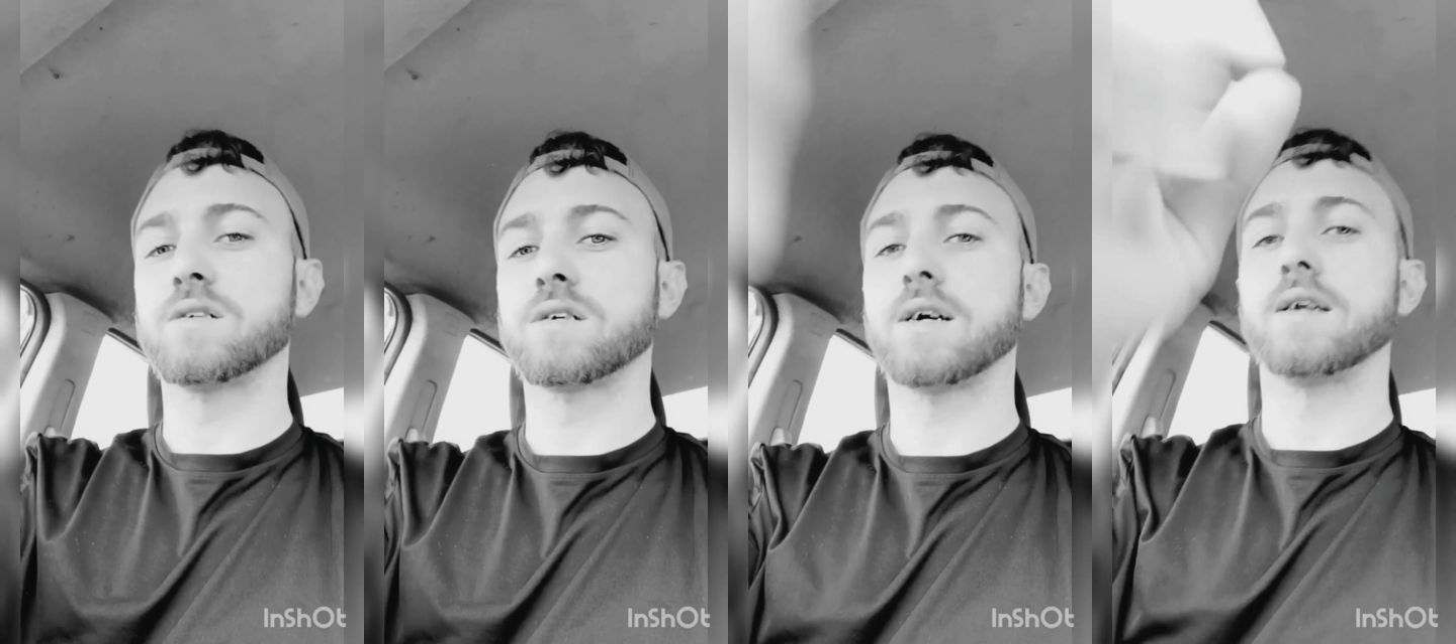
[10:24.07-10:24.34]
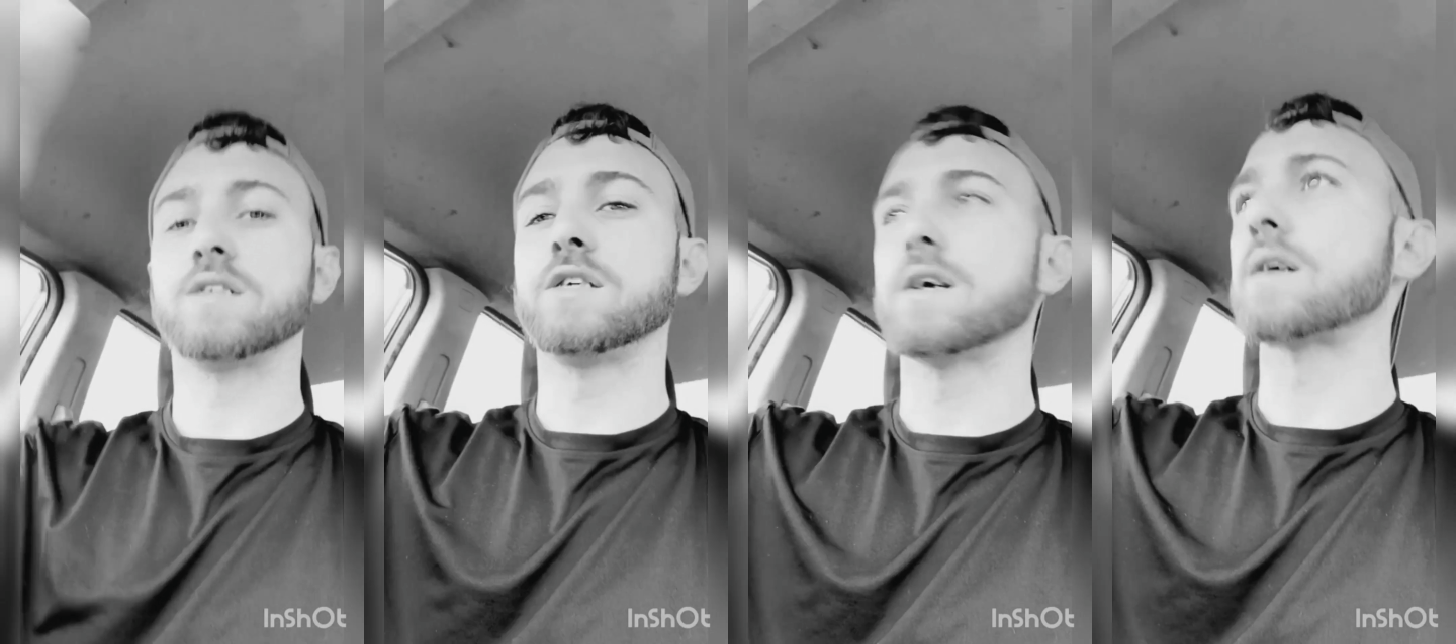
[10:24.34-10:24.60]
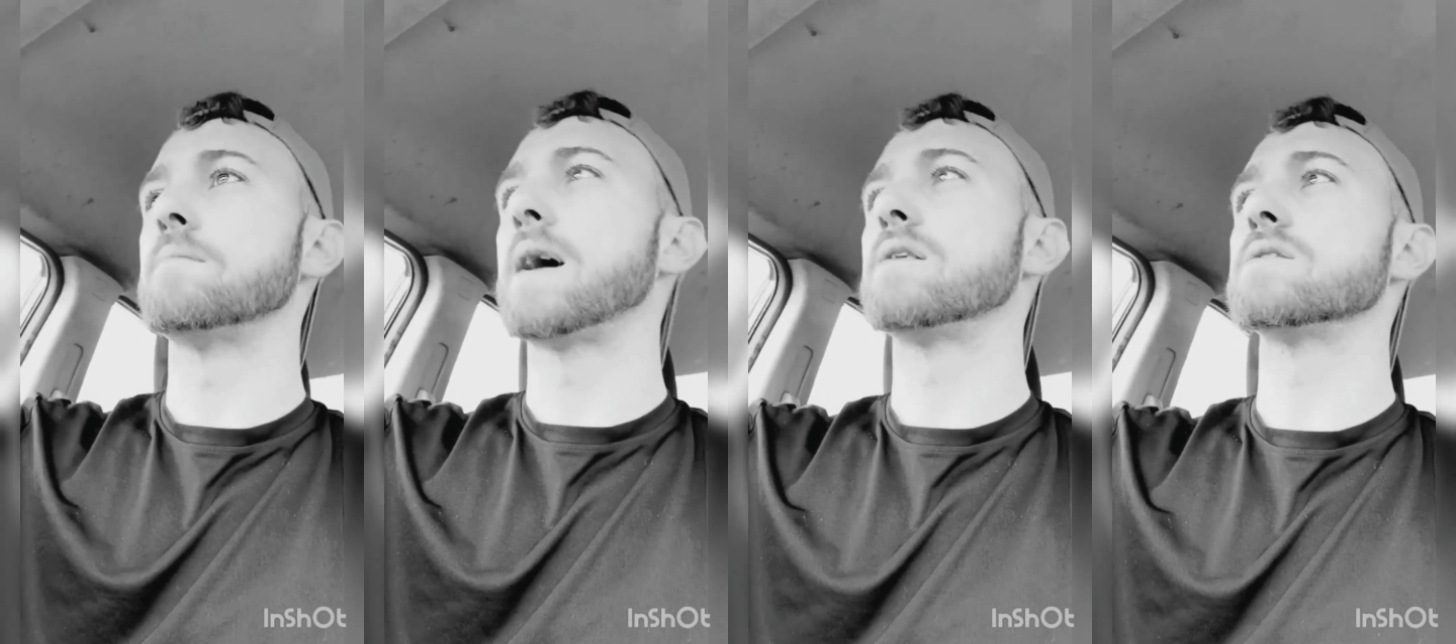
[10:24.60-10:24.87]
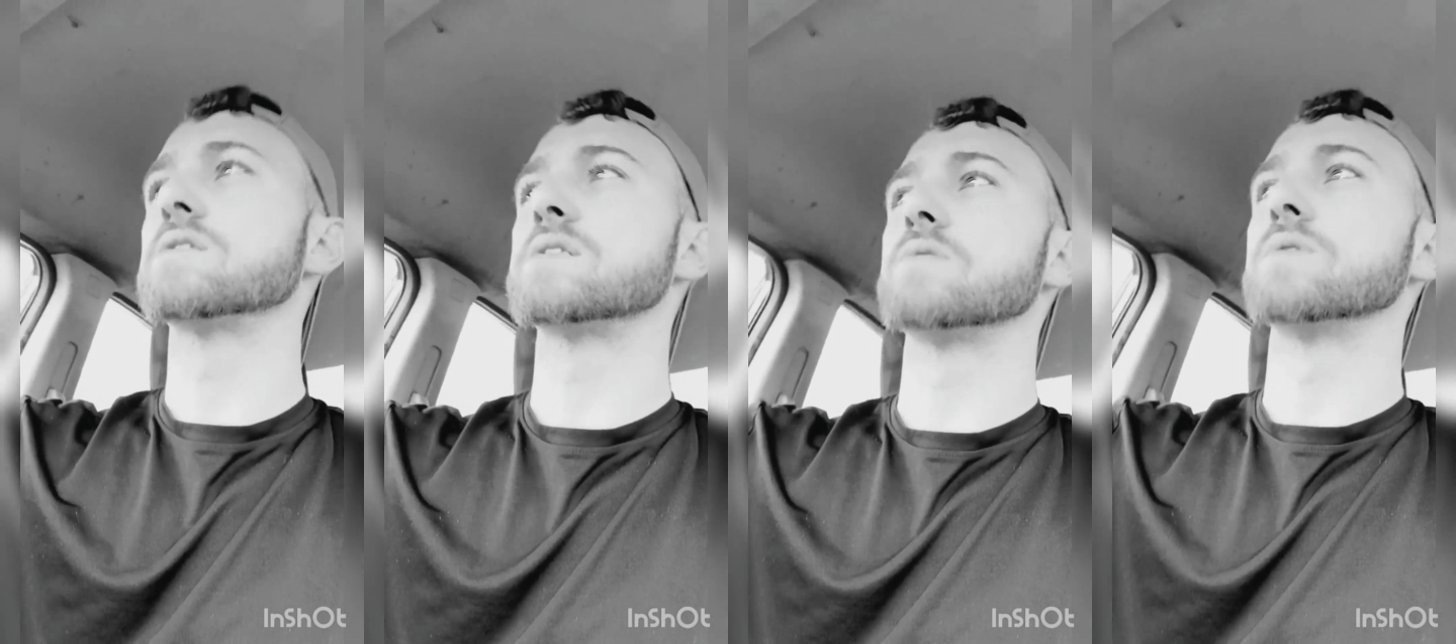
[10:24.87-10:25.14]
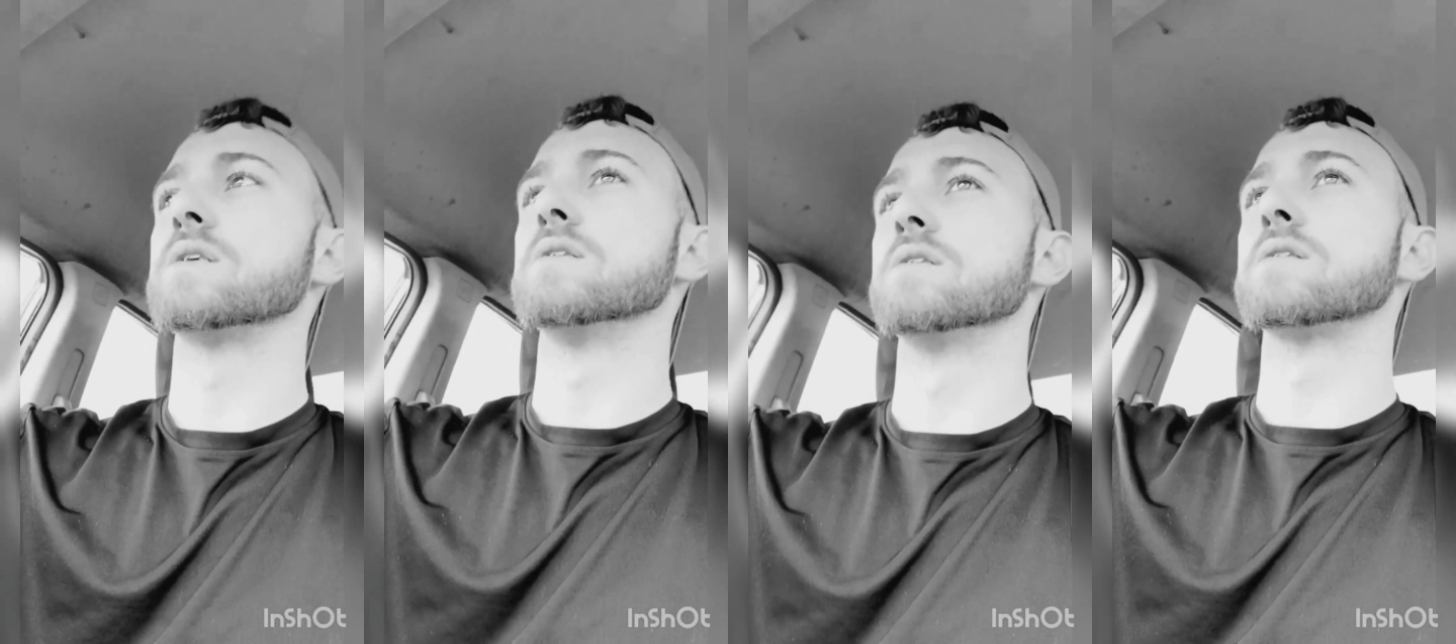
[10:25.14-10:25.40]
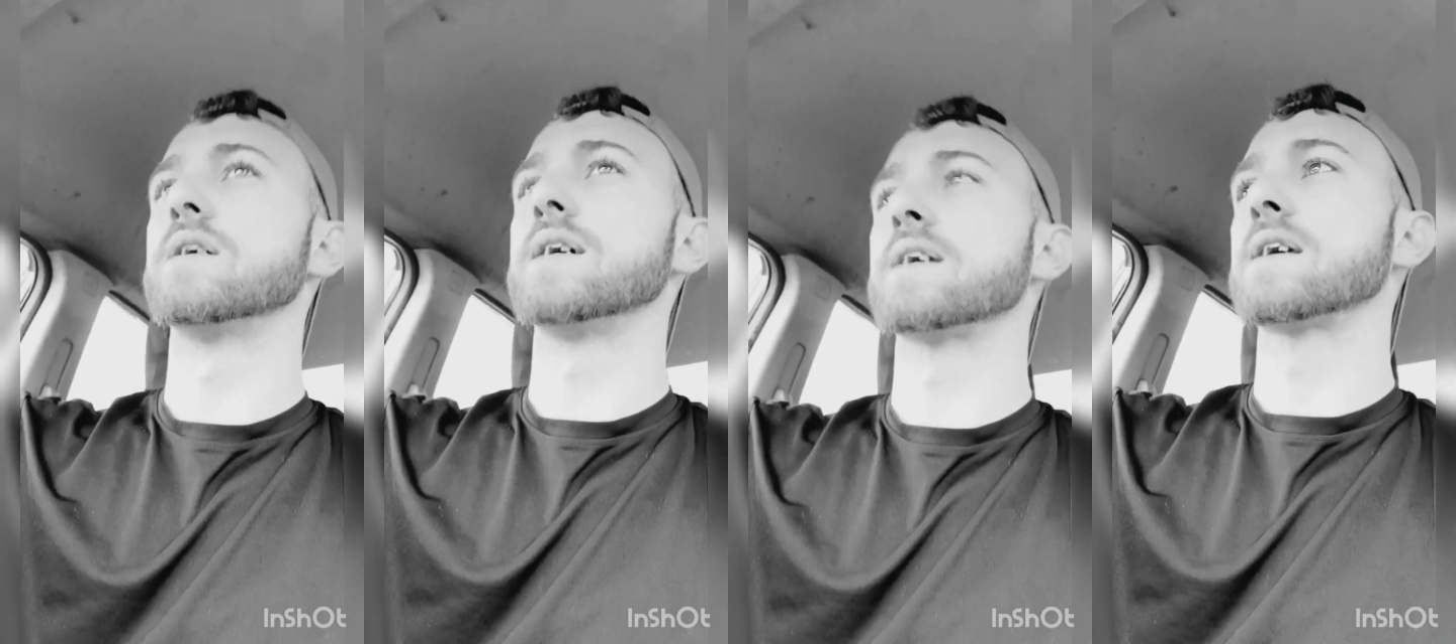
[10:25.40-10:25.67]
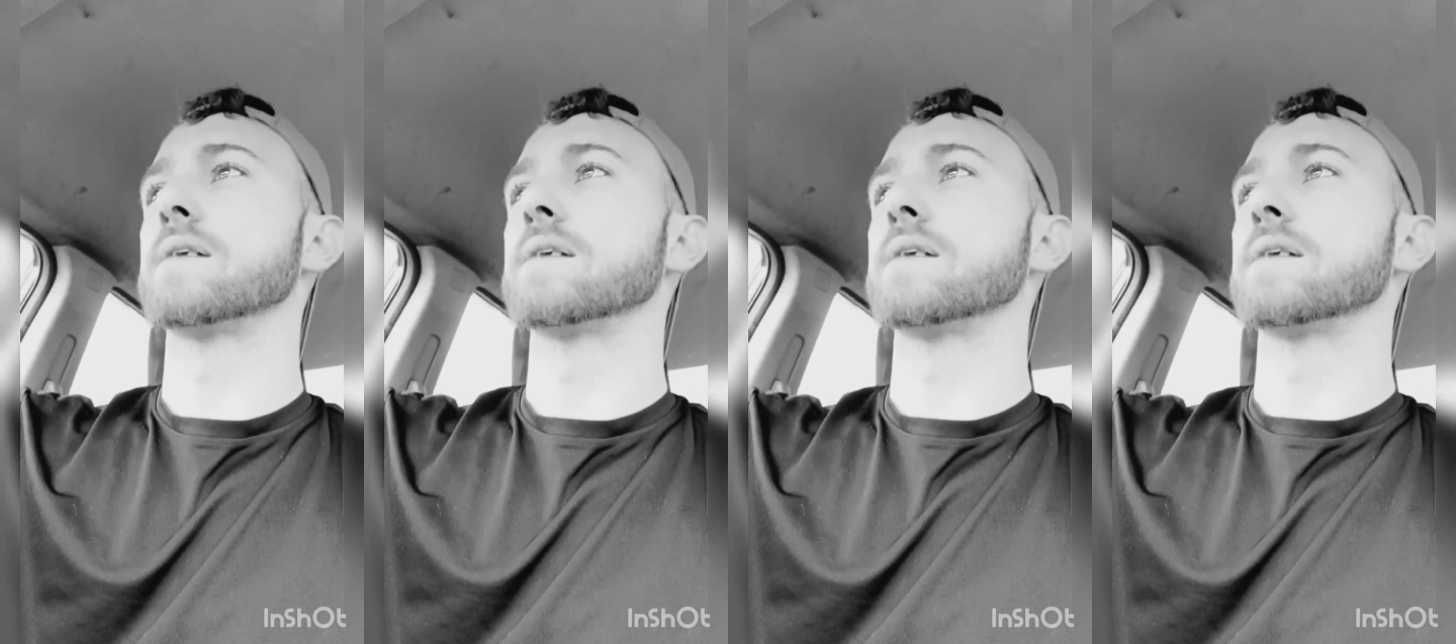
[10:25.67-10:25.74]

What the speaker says: kind of check him out to see what he looked like,